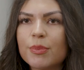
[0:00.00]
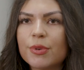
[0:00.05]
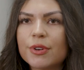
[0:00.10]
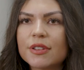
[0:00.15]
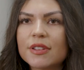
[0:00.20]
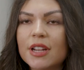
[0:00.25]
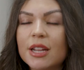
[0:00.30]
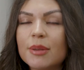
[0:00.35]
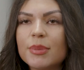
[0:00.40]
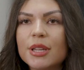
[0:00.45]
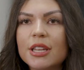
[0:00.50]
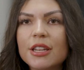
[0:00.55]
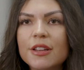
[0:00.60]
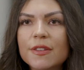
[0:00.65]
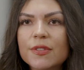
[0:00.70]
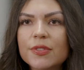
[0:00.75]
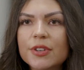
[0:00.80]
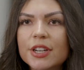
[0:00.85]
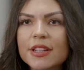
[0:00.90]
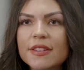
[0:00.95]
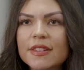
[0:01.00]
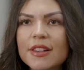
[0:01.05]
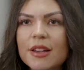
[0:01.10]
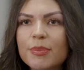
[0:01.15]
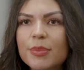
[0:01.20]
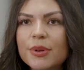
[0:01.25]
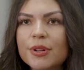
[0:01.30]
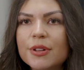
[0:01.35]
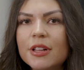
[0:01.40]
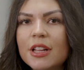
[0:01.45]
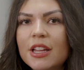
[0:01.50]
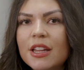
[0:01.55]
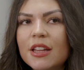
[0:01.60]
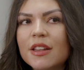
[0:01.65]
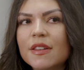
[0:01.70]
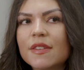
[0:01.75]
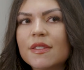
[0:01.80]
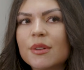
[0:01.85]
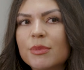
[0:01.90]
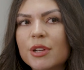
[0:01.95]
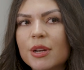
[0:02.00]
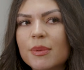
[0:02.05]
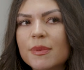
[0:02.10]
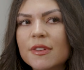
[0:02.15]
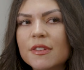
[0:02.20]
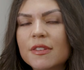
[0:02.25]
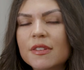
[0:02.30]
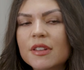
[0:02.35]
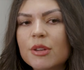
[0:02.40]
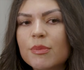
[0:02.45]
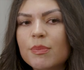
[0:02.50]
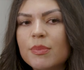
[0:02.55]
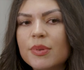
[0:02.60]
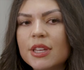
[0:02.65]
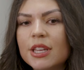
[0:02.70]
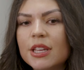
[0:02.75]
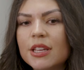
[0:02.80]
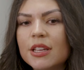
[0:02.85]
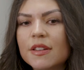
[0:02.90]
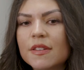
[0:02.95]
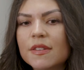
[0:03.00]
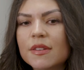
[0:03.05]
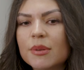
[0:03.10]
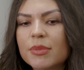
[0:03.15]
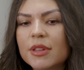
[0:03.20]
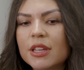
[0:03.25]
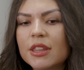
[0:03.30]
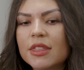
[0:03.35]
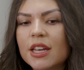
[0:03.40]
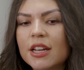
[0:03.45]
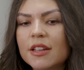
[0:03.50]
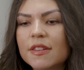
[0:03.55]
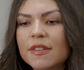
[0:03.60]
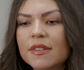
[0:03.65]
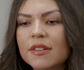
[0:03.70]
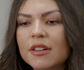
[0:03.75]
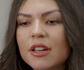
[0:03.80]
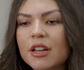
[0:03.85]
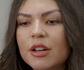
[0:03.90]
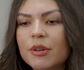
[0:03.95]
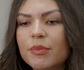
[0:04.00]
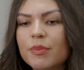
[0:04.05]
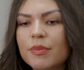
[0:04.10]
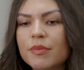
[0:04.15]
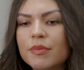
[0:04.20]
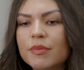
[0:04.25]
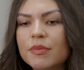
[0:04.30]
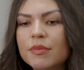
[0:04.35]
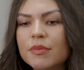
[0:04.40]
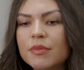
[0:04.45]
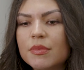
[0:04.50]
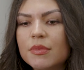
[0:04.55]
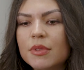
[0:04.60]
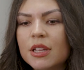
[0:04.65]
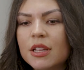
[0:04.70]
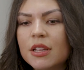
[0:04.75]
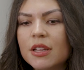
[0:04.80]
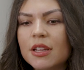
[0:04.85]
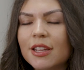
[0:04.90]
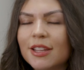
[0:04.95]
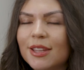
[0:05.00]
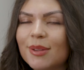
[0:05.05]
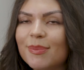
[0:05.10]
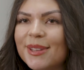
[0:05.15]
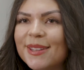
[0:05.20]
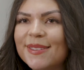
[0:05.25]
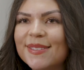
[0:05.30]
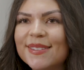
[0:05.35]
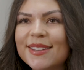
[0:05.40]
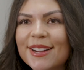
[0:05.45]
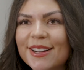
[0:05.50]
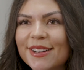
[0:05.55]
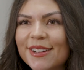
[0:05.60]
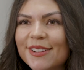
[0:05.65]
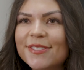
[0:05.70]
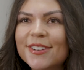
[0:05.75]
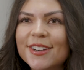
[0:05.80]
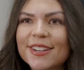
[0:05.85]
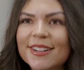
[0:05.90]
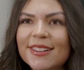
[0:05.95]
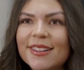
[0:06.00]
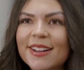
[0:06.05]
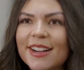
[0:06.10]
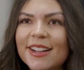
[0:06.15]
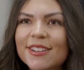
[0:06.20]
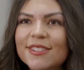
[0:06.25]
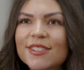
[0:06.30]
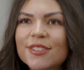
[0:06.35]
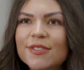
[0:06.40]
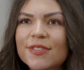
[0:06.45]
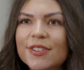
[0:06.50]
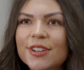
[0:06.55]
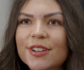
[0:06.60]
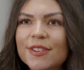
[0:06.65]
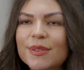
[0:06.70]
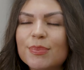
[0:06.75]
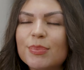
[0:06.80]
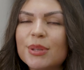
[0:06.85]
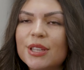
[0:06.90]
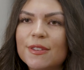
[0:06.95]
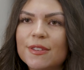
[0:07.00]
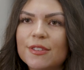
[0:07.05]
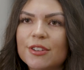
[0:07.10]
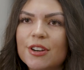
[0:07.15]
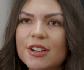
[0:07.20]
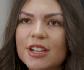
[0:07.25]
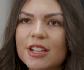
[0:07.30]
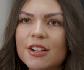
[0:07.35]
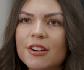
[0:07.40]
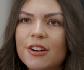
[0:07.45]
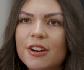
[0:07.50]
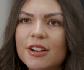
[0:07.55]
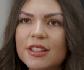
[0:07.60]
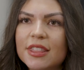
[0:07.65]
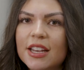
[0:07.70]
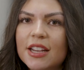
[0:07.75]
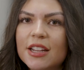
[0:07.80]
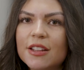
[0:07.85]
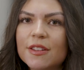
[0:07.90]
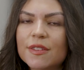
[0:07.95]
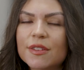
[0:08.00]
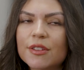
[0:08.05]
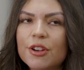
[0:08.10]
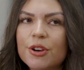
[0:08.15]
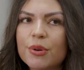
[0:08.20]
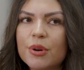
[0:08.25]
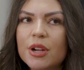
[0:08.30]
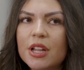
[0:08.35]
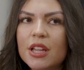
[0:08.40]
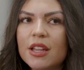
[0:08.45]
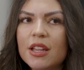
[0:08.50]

1 diabetes, for example, sometimes this can be something that's, it can be scary for a client to first be starting on that. So